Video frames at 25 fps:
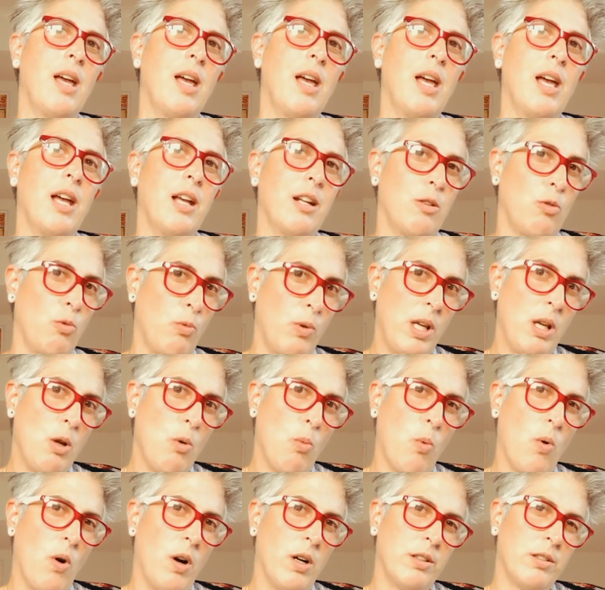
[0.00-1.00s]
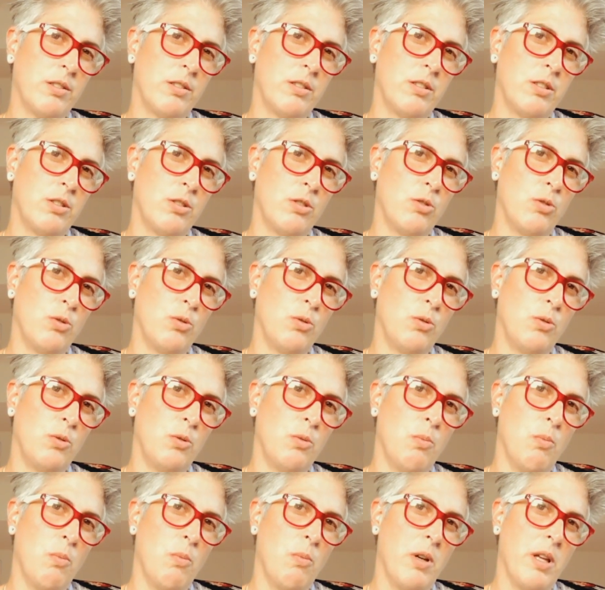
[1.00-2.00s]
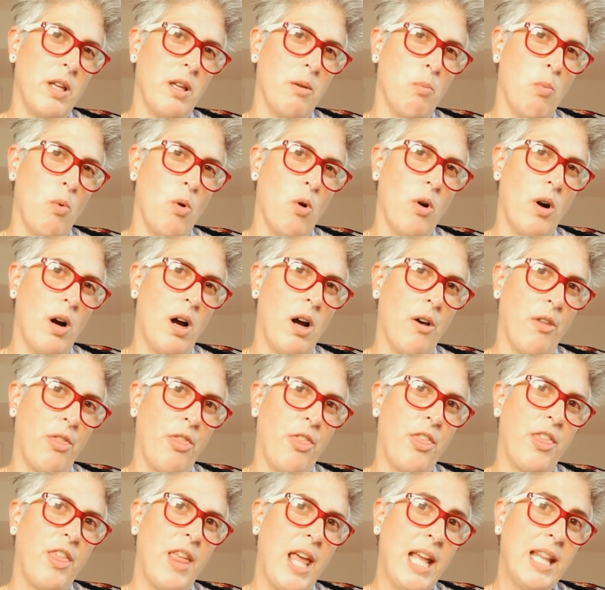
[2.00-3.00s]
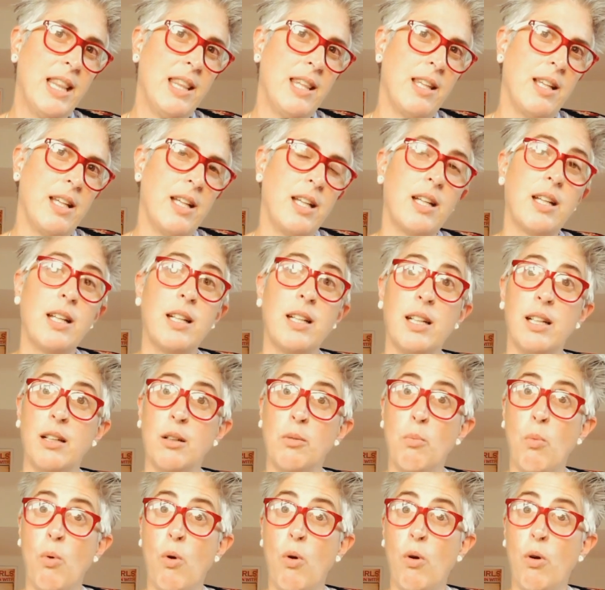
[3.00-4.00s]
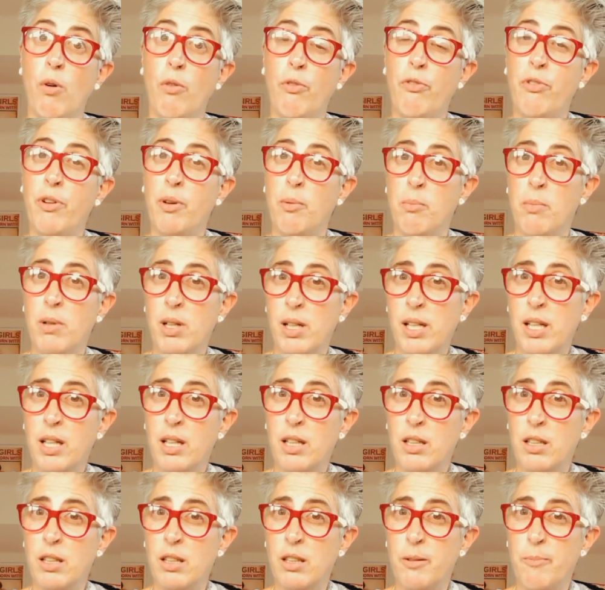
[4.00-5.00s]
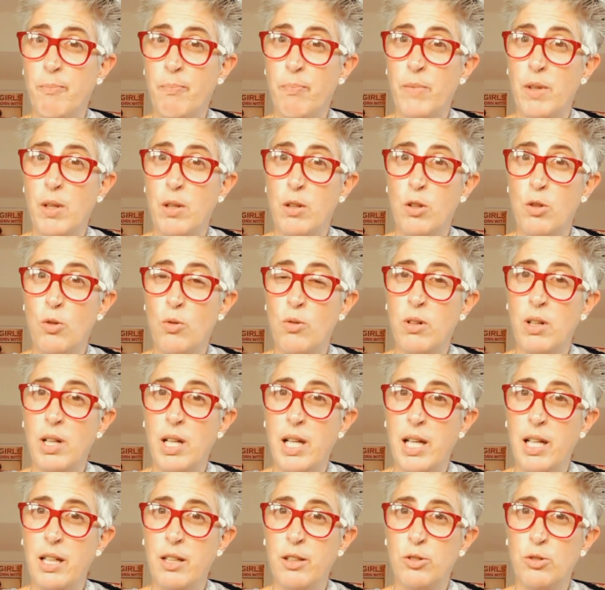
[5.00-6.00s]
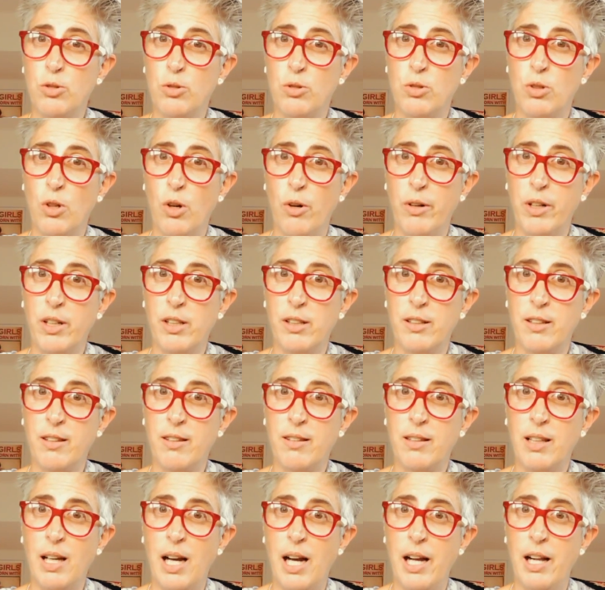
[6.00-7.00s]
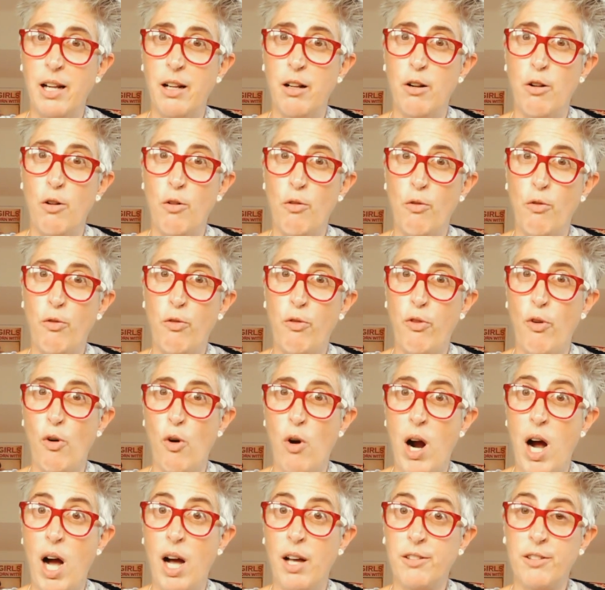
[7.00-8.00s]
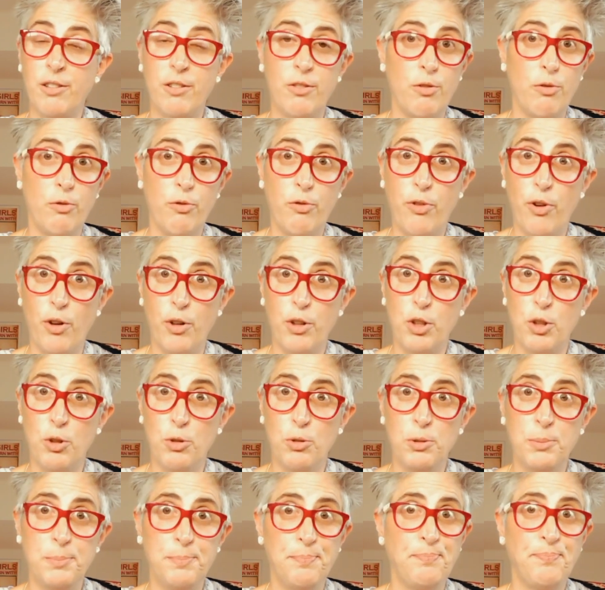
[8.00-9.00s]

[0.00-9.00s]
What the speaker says: And we want to do a more authentic, a more familiar ukulele tutorial style for us, for you.